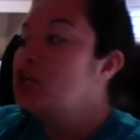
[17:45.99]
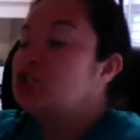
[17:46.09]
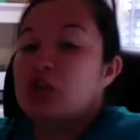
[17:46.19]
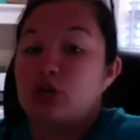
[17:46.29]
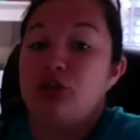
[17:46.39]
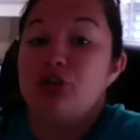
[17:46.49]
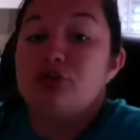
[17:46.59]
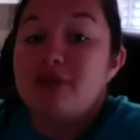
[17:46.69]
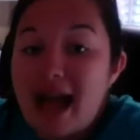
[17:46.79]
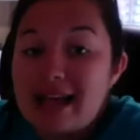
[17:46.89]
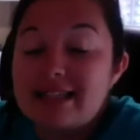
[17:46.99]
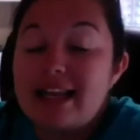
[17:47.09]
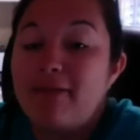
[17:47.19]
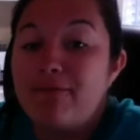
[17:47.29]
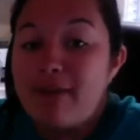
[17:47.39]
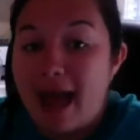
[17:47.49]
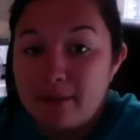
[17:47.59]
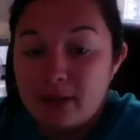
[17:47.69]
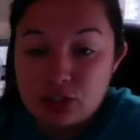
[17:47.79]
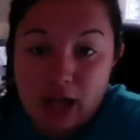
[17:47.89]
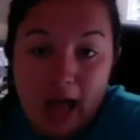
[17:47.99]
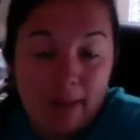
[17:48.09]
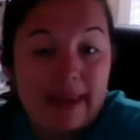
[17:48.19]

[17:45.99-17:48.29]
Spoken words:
So you guys did a fabulous job,